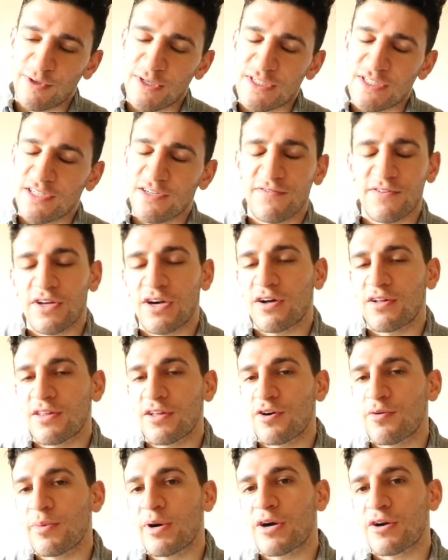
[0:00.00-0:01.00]
which if y'all
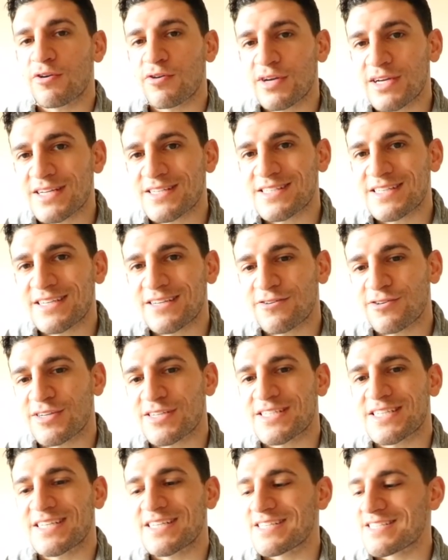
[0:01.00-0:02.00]
know about creatine,
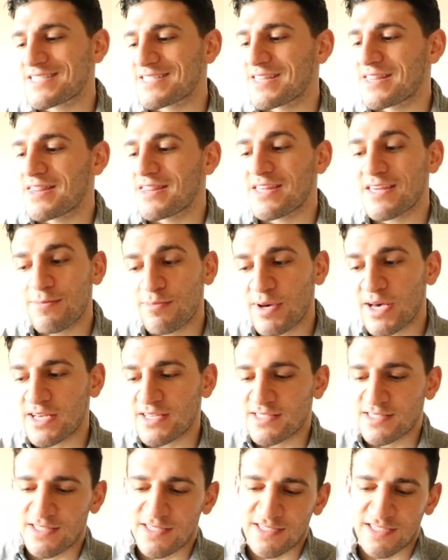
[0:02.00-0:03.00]
creatine is the
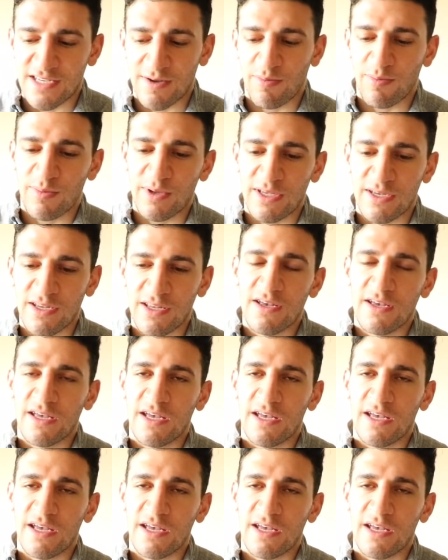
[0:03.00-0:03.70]
best supplement